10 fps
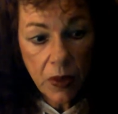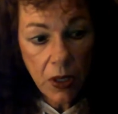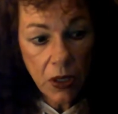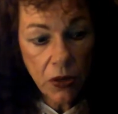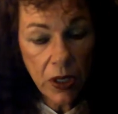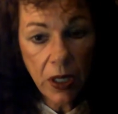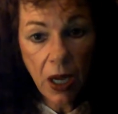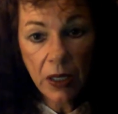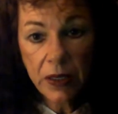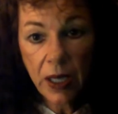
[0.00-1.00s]
you can
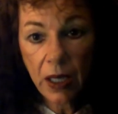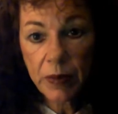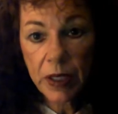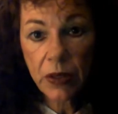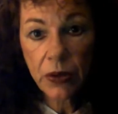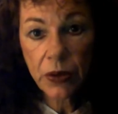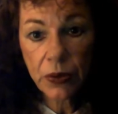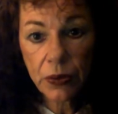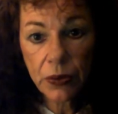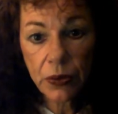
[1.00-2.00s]
contact me either
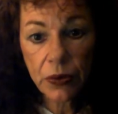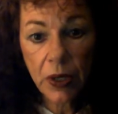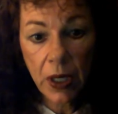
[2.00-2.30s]
through